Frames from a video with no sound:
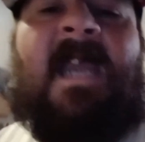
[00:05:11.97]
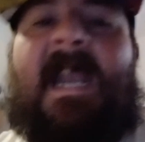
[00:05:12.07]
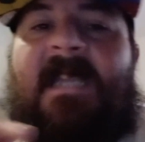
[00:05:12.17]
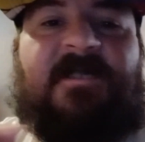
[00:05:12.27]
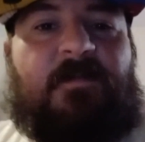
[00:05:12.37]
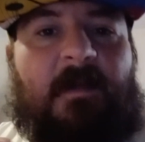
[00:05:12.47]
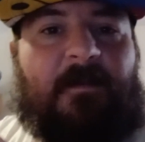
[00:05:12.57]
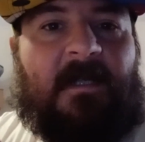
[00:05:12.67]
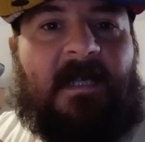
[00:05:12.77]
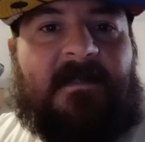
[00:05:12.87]
And I just want to put
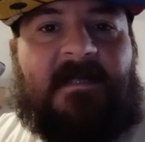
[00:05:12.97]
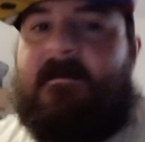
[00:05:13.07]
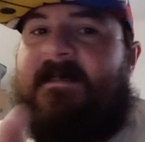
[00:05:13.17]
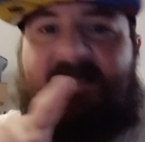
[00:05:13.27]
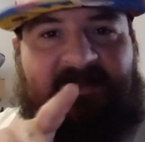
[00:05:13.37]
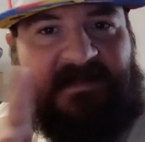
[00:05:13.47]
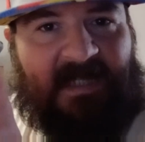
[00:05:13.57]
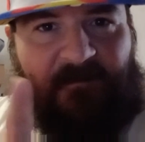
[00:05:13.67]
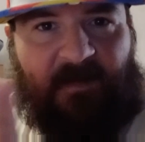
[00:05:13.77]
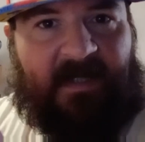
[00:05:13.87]
it out there. This is
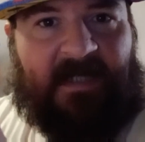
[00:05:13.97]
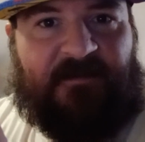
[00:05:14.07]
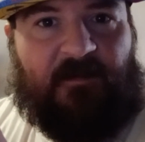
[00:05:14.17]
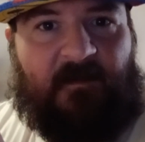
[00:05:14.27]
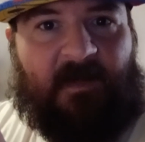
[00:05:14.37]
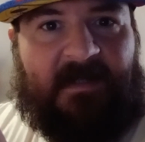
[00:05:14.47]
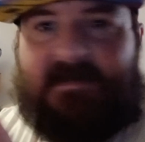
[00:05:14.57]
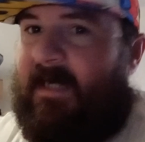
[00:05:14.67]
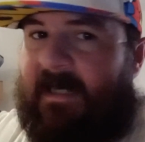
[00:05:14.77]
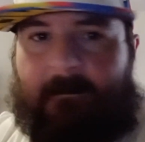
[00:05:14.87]
not financial advice.
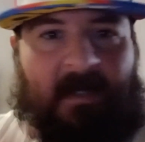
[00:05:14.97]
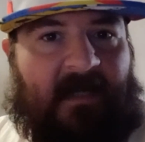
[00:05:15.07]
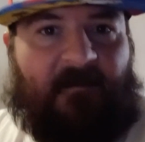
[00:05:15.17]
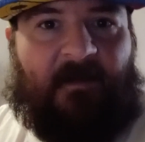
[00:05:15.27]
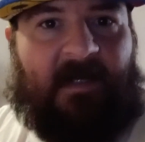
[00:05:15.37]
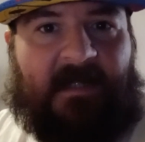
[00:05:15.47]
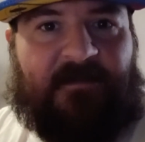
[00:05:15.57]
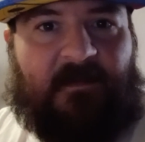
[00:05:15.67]
I am not a financial